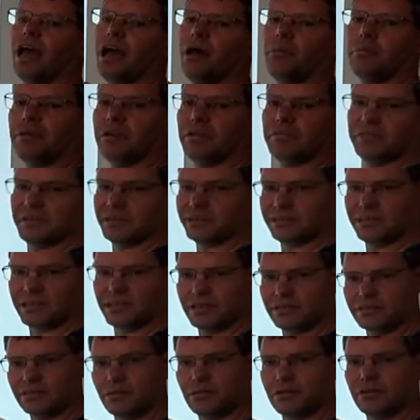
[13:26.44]
how many of each
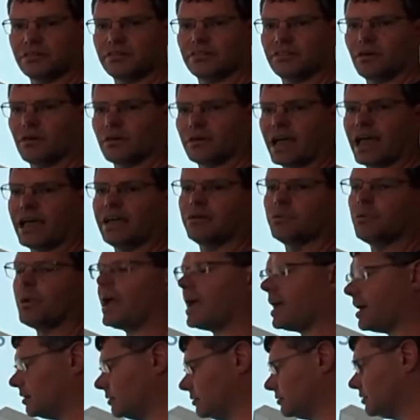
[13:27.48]
thing it's got in stock and
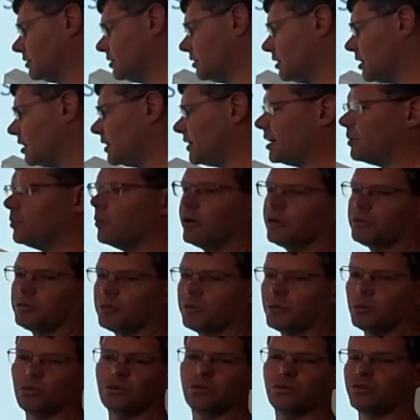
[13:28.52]
where. And that works
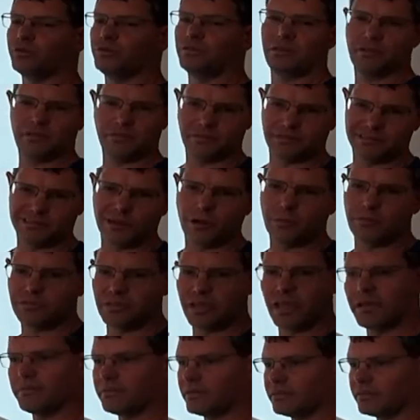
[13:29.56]
with all sorts of different shops.
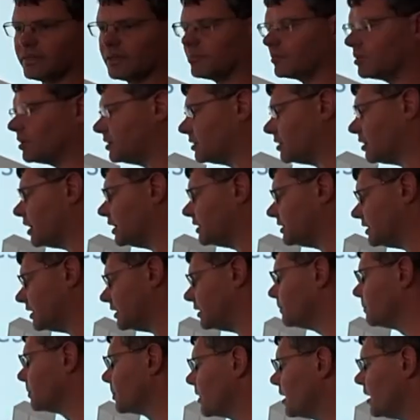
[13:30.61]
They have the same kind of idea.